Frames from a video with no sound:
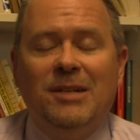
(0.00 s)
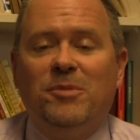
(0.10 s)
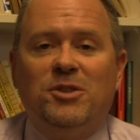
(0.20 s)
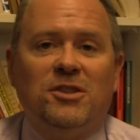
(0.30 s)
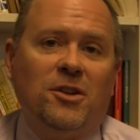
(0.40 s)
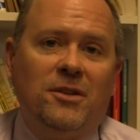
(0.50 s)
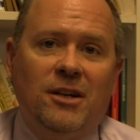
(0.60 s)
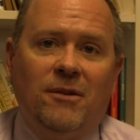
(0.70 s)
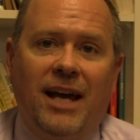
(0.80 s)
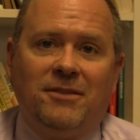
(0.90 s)
but just know that
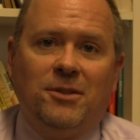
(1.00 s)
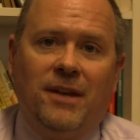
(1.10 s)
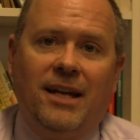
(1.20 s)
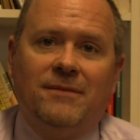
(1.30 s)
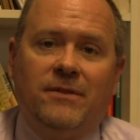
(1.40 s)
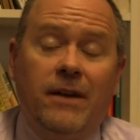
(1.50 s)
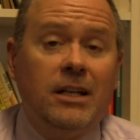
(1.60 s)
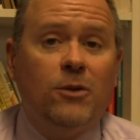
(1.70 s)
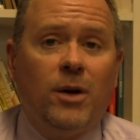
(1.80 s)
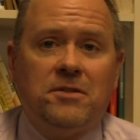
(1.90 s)
you don't have to do that. If you have
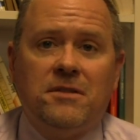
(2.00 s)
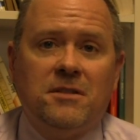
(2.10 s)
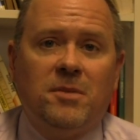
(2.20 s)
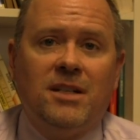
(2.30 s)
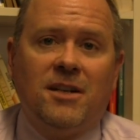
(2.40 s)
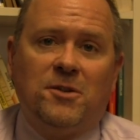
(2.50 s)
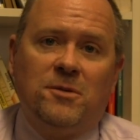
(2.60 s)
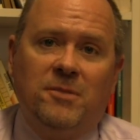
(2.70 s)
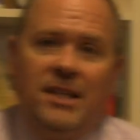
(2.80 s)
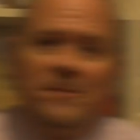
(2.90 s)
any questions, be in touch
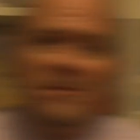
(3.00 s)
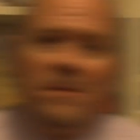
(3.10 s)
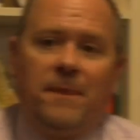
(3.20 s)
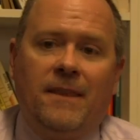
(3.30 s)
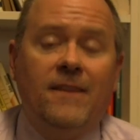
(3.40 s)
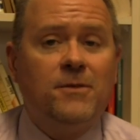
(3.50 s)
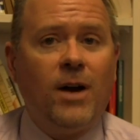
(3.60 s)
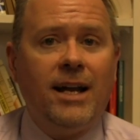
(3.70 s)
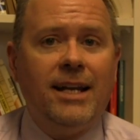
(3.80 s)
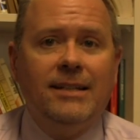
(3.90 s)
with me. And this
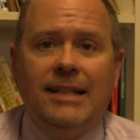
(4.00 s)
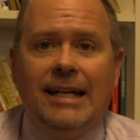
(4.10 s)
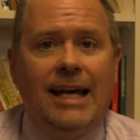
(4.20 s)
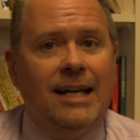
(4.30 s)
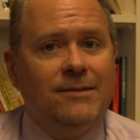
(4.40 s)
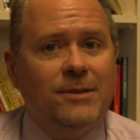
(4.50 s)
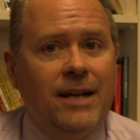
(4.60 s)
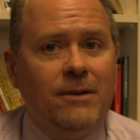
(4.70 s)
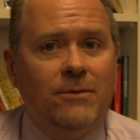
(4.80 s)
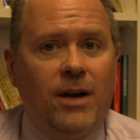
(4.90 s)
Friday, as in with
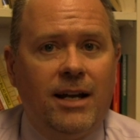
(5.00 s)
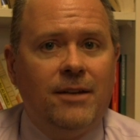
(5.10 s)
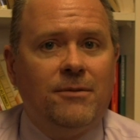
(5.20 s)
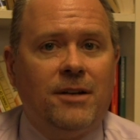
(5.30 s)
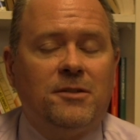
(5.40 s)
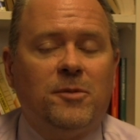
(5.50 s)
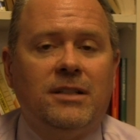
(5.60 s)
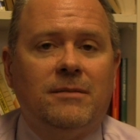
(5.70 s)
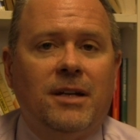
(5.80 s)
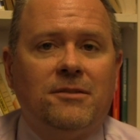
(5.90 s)
every Friday throughout the
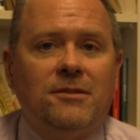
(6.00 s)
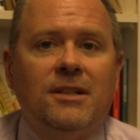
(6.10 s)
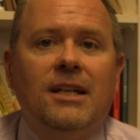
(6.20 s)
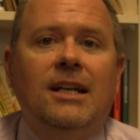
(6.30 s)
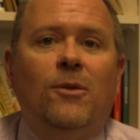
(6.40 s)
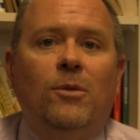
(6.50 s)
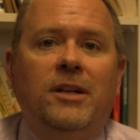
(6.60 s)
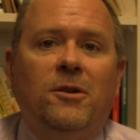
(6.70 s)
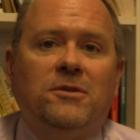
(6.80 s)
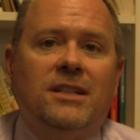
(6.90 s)
spring semester, we'll
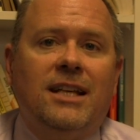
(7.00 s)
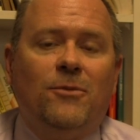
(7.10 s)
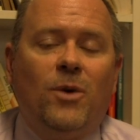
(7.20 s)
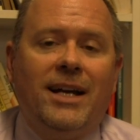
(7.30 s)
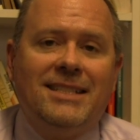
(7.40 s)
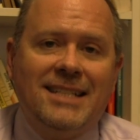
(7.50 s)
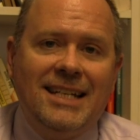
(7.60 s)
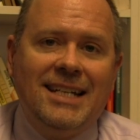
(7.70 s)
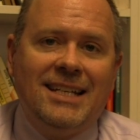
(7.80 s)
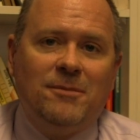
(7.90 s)
be hosting the FYE
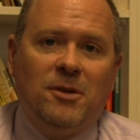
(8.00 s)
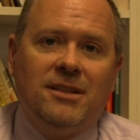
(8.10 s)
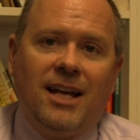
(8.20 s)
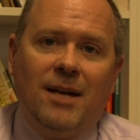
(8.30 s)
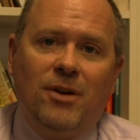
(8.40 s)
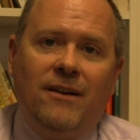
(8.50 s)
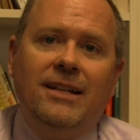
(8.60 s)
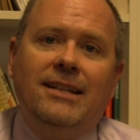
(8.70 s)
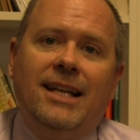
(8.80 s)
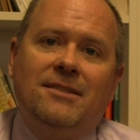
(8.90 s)
Tea in the Mullen
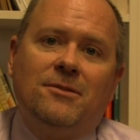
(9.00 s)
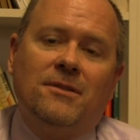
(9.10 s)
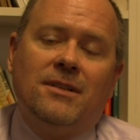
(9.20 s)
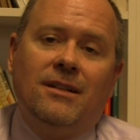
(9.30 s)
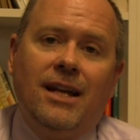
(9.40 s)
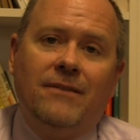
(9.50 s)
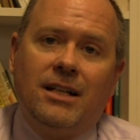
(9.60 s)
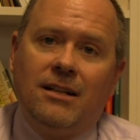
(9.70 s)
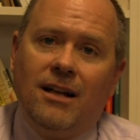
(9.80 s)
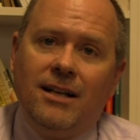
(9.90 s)
Library. That starts at 11
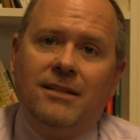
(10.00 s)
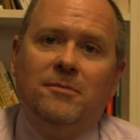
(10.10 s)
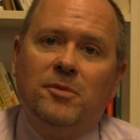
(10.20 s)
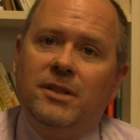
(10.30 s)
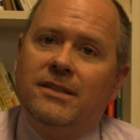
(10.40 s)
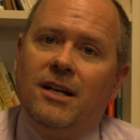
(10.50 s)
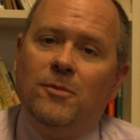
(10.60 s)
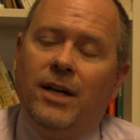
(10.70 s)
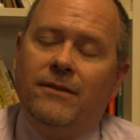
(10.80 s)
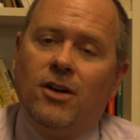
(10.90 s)
o'clock. Please
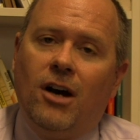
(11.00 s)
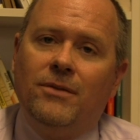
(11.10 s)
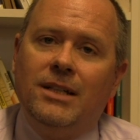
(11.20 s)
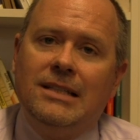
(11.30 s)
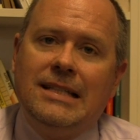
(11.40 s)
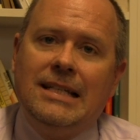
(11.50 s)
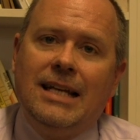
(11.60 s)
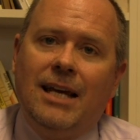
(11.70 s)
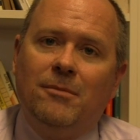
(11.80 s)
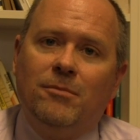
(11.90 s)
come. We have coffee,
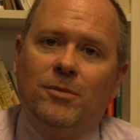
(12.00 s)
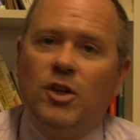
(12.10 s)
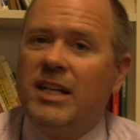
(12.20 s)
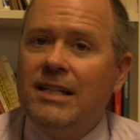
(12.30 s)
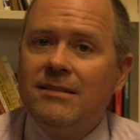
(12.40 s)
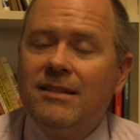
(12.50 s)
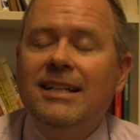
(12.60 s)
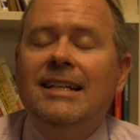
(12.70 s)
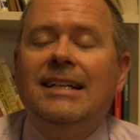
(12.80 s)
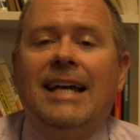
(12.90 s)
tea, and cookies,
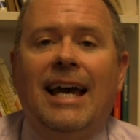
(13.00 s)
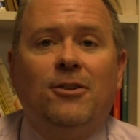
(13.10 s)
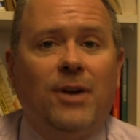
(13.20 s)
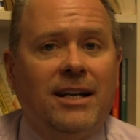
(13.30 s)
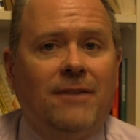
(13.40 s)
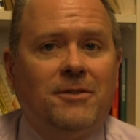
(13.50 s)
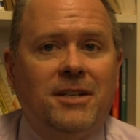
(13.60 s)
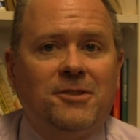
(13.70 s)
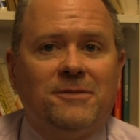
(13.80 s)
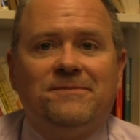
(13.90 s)
and great
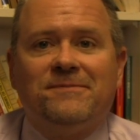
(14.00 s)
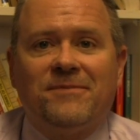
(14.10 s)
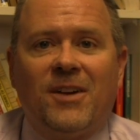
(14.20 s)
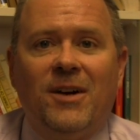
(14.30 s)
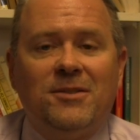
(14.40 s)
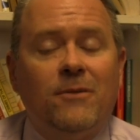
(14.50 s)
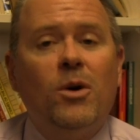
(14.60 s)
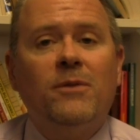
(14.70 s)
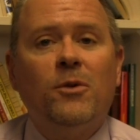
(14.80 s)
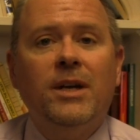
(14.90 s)
conversation. All right, so have a
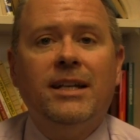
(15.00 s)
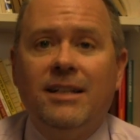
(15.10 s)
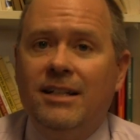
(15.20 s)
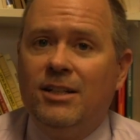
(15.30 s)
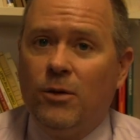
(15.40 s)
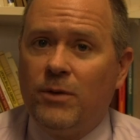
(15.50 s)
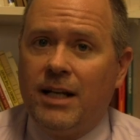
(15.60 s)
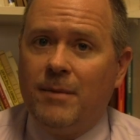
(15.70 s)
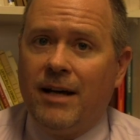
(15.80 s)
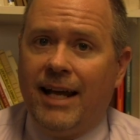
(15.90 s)
wonderful week. Don't
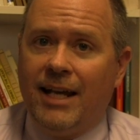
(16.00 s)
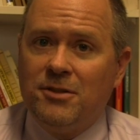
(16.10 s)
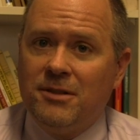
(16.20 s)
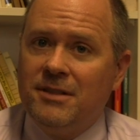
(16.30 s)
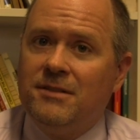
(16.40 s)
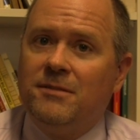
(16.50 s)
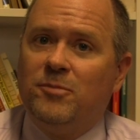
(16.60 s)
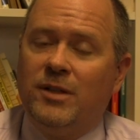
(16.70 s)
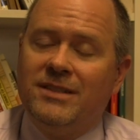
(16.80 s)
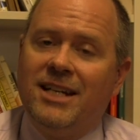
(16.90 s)
forget about Angela's
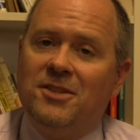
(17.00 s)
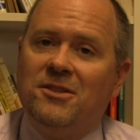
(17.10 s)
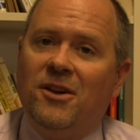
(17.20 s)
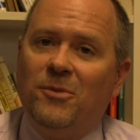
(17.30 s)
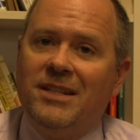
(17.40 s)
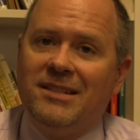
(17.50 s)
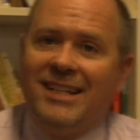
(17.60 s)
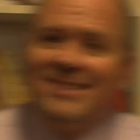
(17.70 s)
presentation on Wednesday.